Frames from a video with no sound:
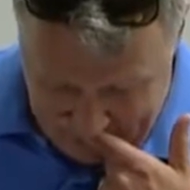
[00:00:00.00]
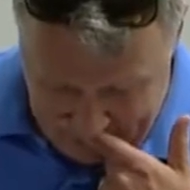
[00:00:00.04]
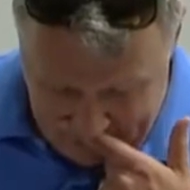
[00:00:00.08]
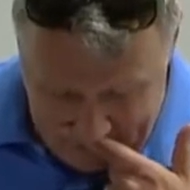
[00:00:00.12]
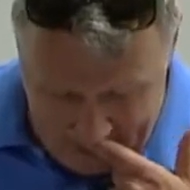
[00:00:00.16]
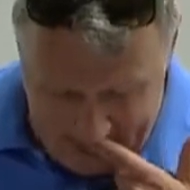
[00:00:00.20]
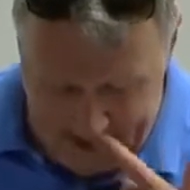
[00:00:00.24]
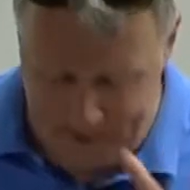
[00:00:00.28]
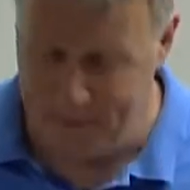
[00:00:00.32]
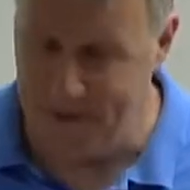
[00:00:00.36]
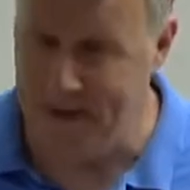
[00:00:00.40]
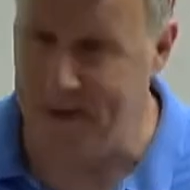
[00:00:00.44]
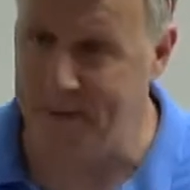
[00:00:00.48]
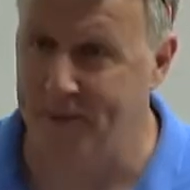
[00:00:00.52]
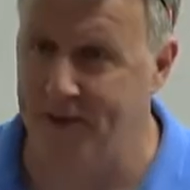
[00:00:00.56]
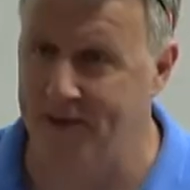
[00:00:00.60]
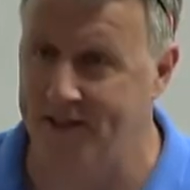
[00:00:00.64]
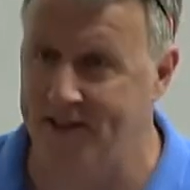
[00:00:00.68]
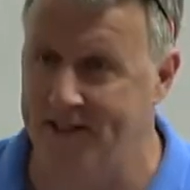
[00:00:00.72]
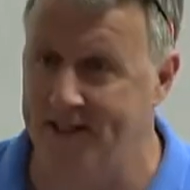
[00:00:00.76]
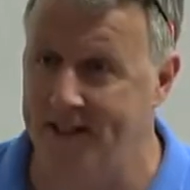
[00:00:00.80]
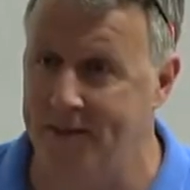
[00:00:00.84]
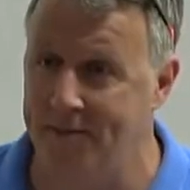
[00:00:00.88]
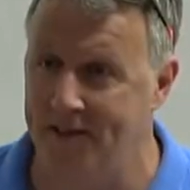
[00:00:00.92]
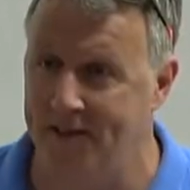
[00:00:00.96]
a lot of people
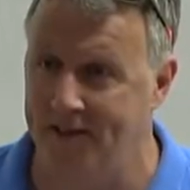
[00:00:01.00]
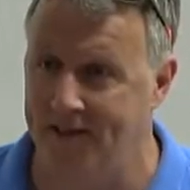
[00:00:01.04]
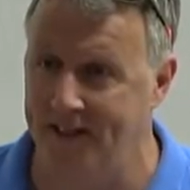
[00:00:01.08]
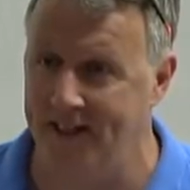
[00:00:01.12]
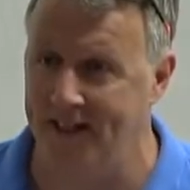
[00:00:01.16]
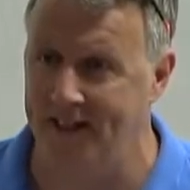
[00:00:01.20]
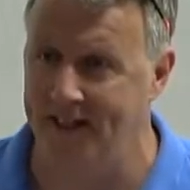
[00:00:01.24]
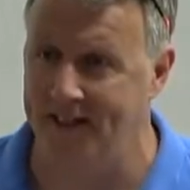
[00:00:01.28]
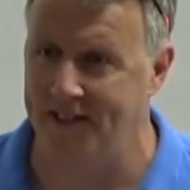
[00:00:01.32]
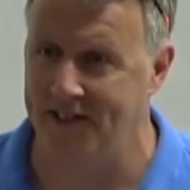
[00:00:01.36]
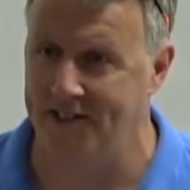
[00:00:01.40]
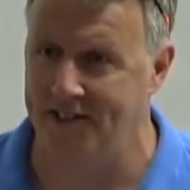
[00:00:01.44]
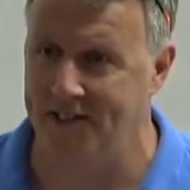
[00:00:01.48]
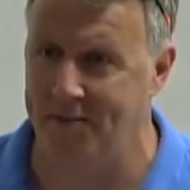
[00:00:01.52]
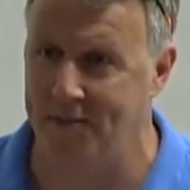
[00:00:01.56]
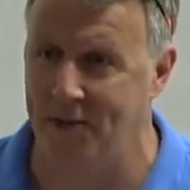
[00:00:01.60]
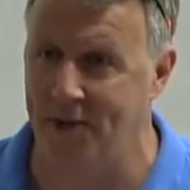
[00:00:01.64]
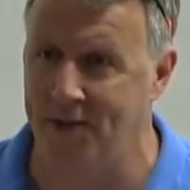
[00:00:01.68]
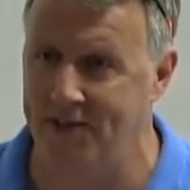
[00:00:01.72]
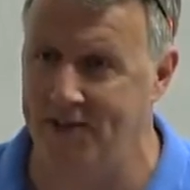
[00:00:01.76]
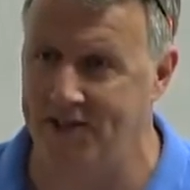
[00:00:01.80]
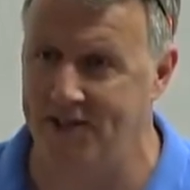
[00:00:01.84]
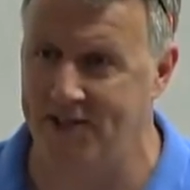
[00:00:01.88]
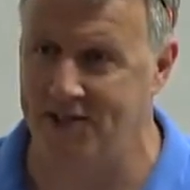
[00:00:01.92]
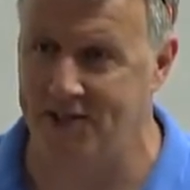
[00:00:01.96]
seem to think they're
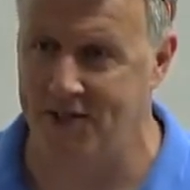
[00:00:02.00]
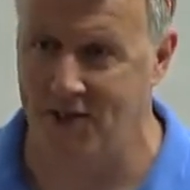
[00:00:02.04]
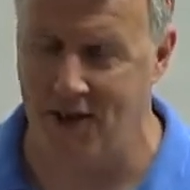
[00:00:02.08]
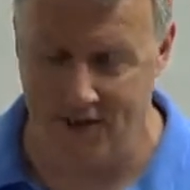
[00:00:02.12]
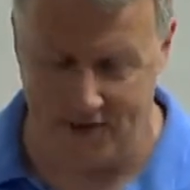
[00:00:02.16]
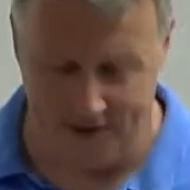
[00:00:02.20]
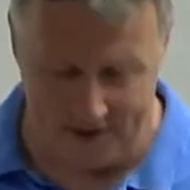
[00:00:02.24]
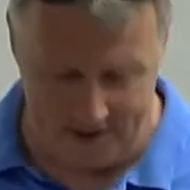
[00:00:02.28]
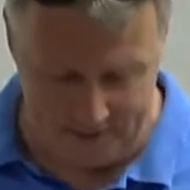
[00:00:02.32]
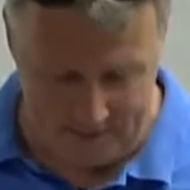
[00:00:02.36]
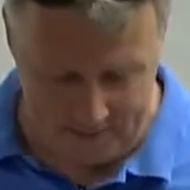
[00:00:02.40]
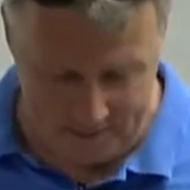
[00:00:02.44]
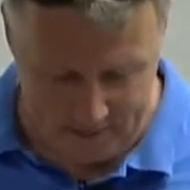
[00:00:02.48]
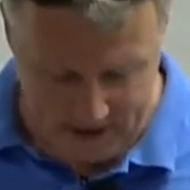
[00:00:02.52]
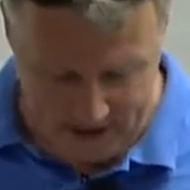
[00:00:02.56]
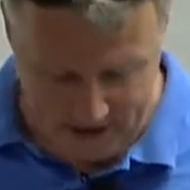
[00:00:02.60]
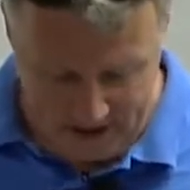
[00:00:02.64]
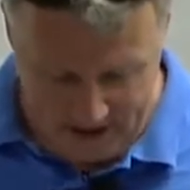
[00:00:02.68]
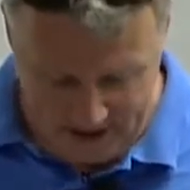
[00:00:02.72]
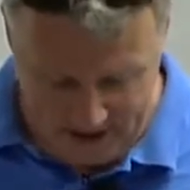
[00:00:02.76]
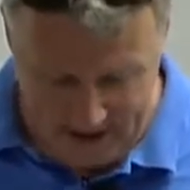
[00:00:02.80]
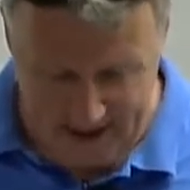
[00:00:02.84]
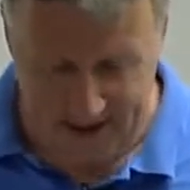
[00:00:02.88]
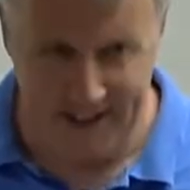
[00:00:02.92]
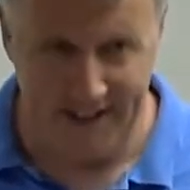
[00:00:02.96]
supposed to start them
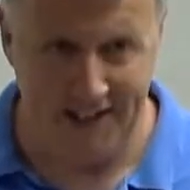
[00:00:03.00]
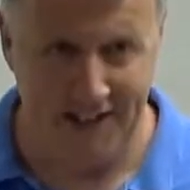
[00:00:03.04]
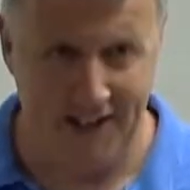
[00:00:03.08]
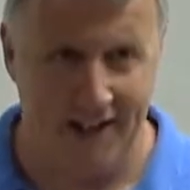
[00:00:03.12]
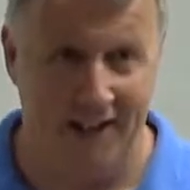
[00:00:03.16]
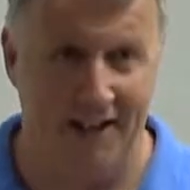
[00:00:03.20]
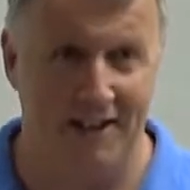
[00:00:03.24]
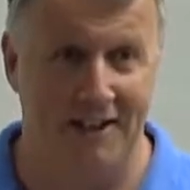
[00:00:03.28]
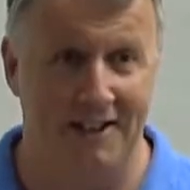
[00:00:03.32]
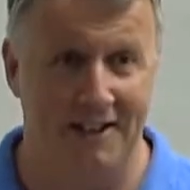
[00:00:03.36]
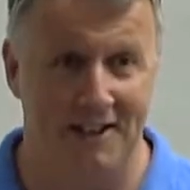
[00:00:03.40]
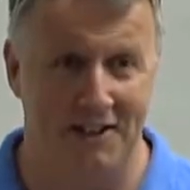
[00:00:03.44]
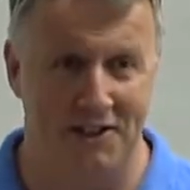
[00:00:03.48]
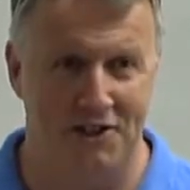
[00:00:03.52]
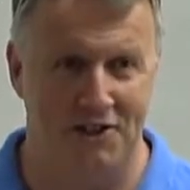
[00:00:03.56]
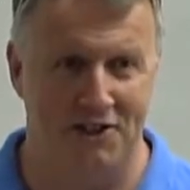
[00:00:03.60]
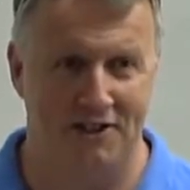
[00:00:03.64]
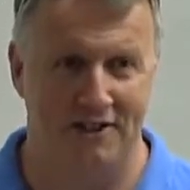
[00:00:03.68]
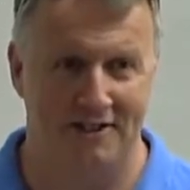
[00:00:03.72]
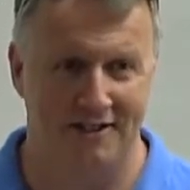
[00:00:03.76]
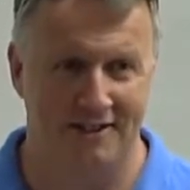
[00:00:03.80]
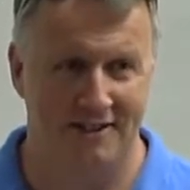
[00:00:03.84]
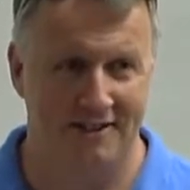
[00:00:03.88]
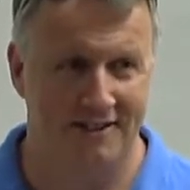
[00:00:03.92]
in college.